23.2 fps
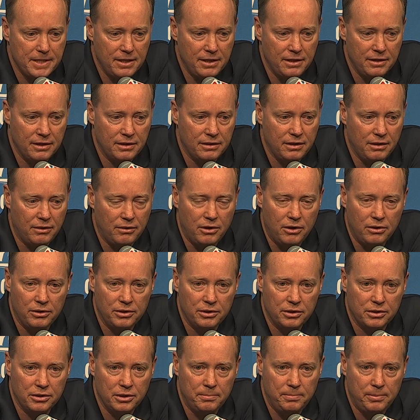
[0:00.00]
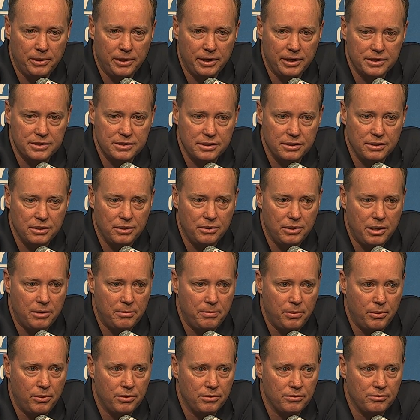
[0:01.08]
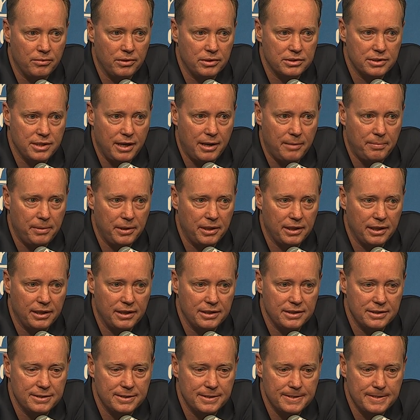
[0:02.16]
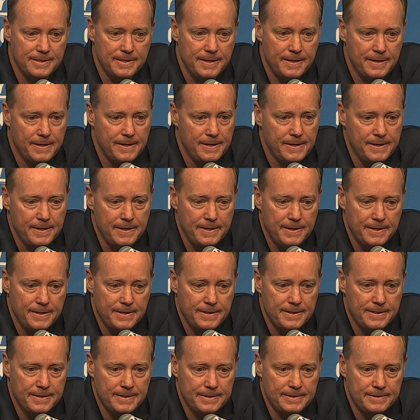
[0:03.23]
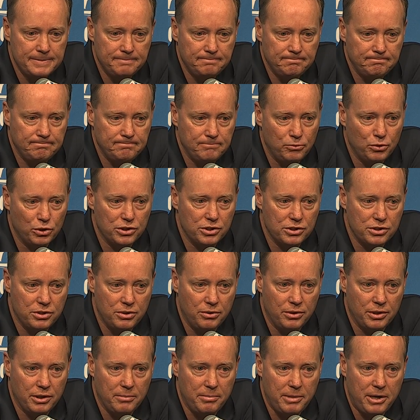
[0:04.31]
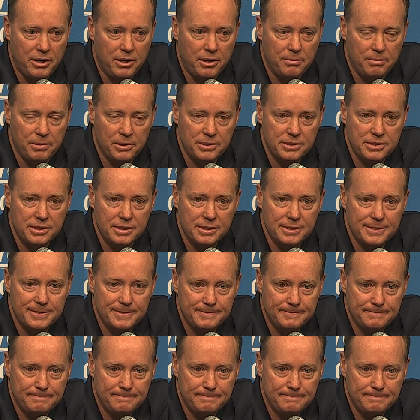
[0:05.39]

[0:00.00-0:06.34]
I think they're all in a good place and know how important what's happening is, and we're just going about our business.